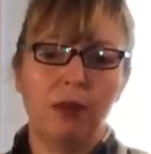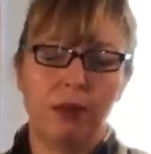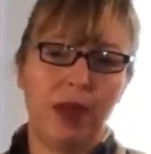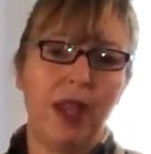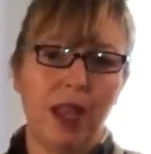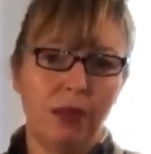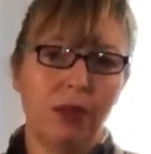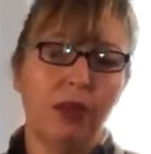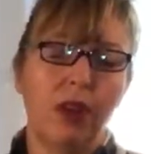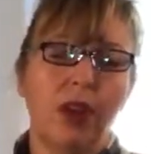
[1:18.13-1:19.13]
be
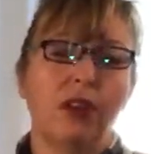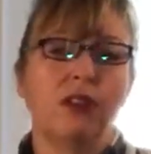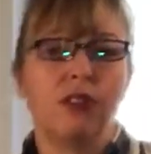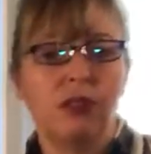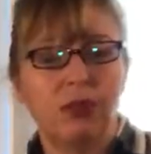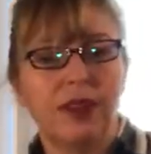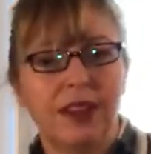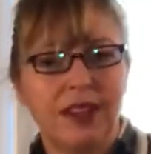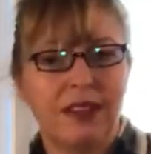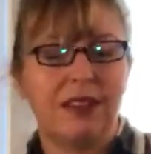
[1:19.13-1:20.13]
able to
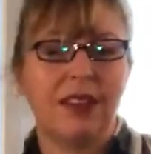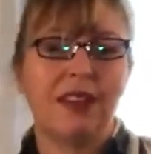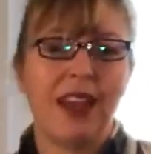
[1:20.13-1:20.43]
release the